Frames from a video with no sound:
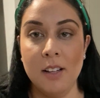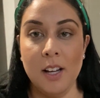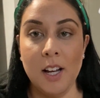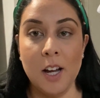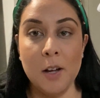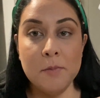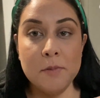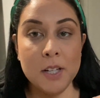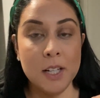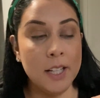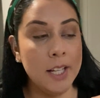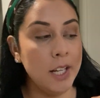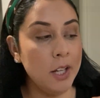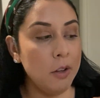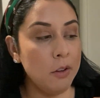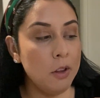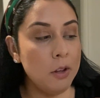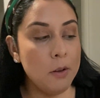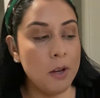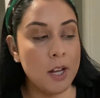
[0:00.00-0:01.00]
I'm telling
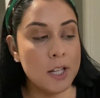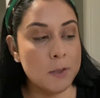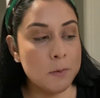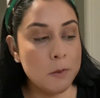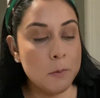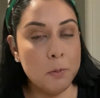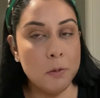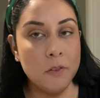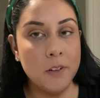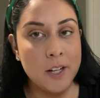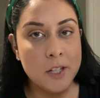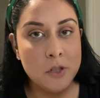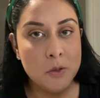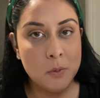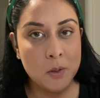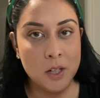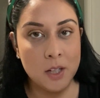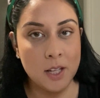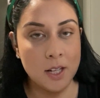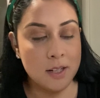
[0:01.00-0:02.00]
you, the hospital provides you
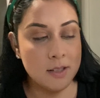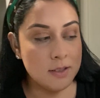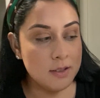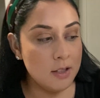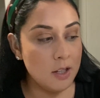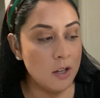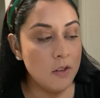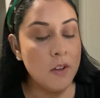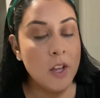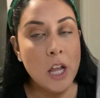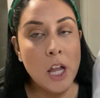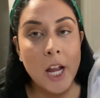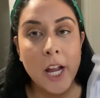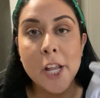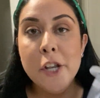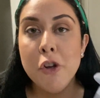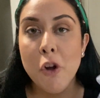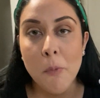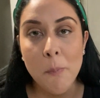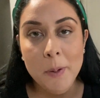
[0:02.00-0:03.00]
with a lot of stuff,
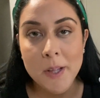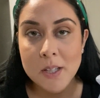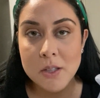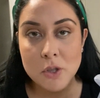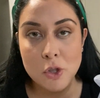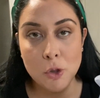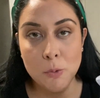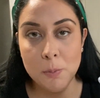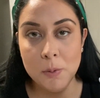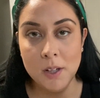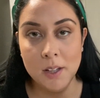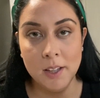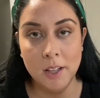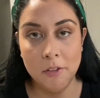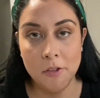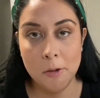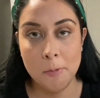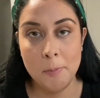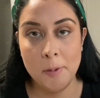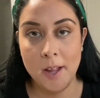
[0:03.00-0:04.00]
and don't be stupid and leave
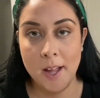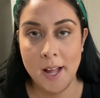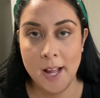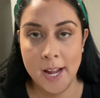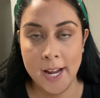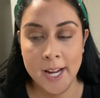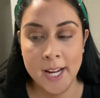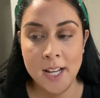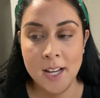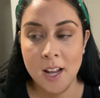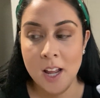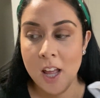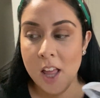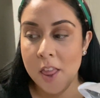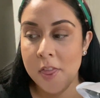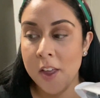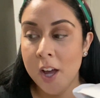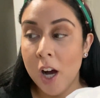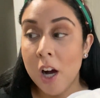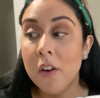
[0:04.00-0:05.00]
them behind.
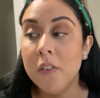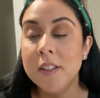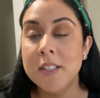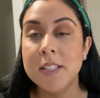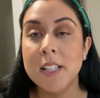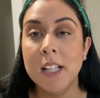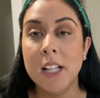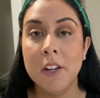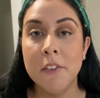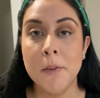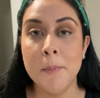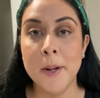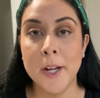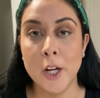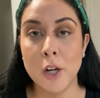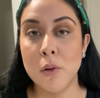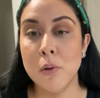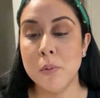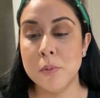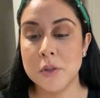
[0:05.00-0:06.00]
They obviously leave them in
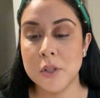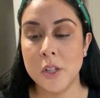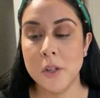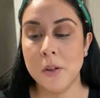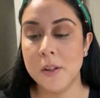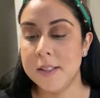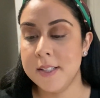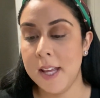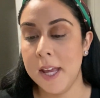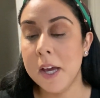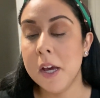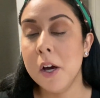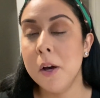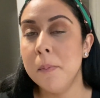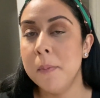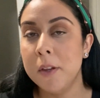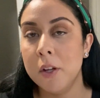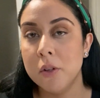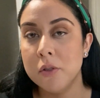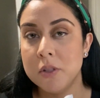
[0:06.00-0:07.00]
your room so you could take them,
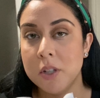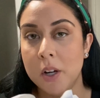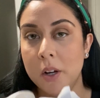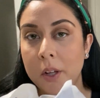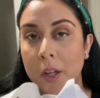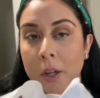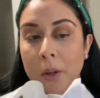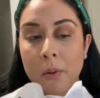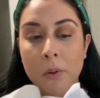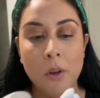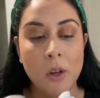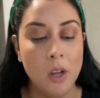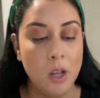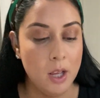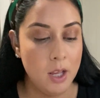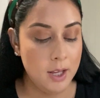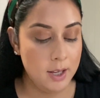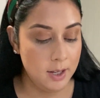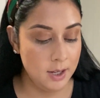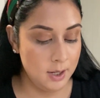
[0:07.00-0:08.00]
and they'll tell you.
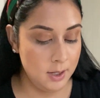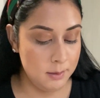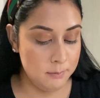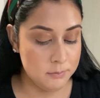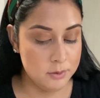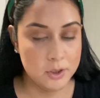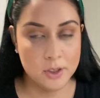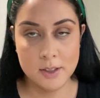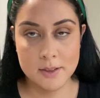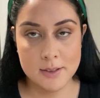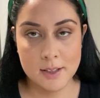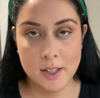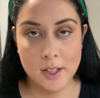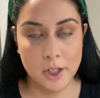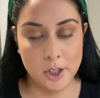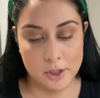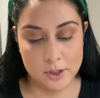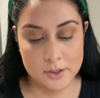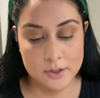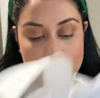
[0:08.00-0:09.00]
So it's not like
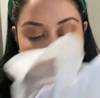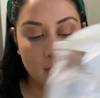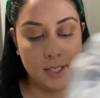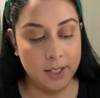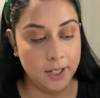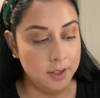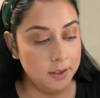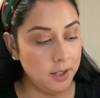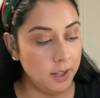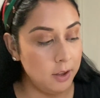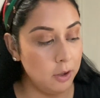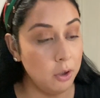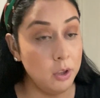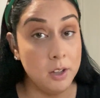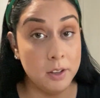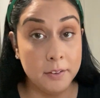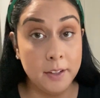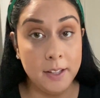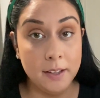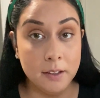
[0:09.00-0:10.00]
you're stealing. Like
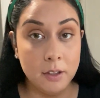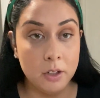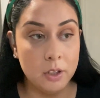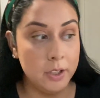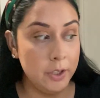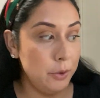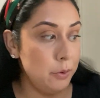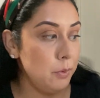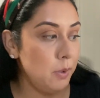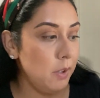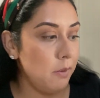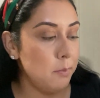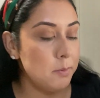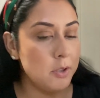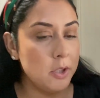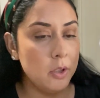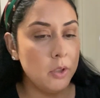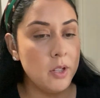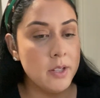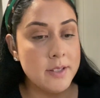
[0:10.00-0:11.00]
they literally do give them
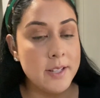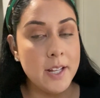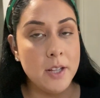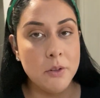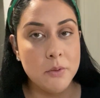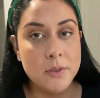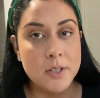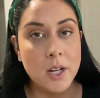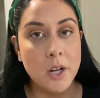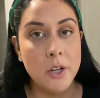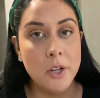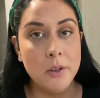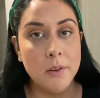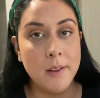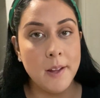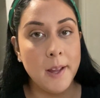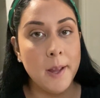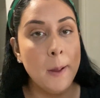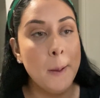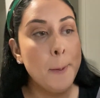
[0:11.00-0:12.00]
to you, because they do tell you
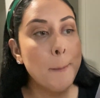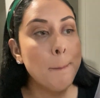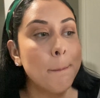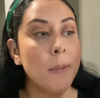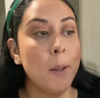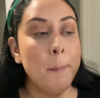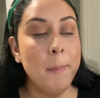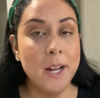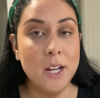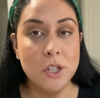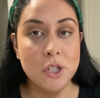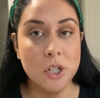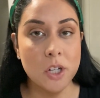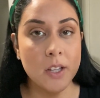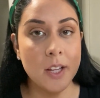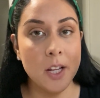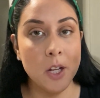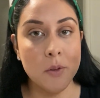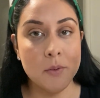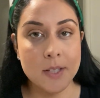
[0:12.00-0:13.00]
like make sure
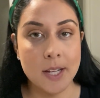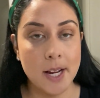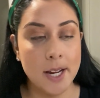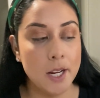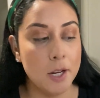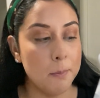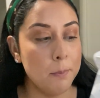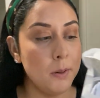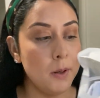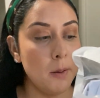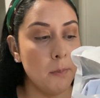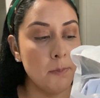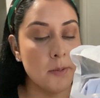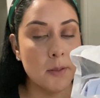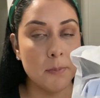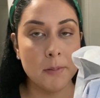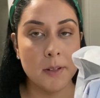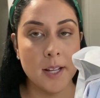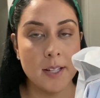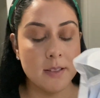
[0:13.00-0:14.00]
that you take your pump
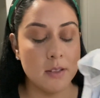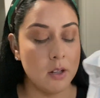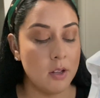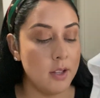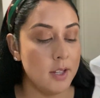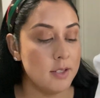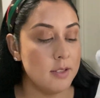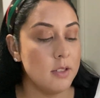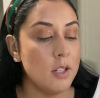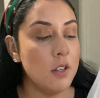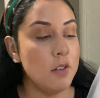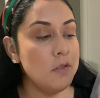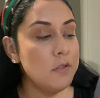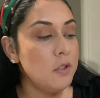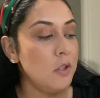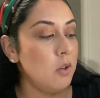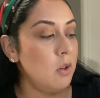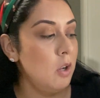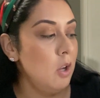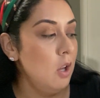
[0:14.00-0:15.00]
supplies and all that stuff.
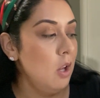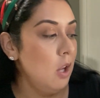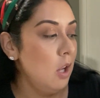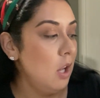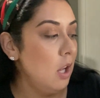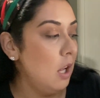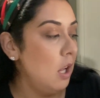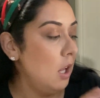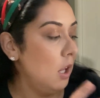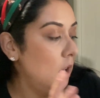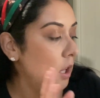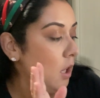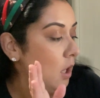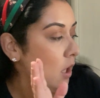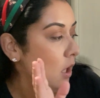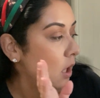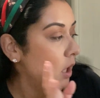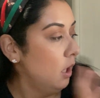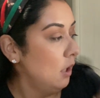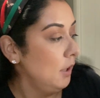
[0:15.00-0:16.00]
So
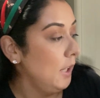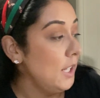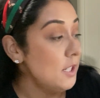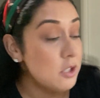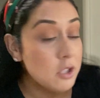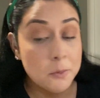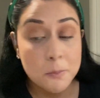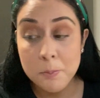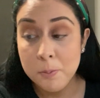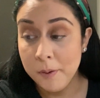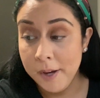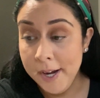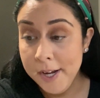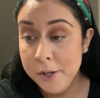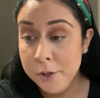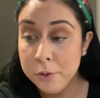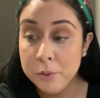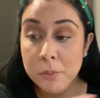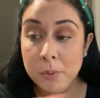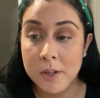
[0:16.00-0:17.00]
these are
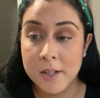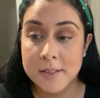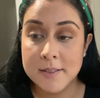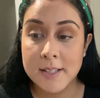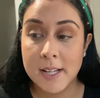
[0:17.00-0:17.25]
brand new ones.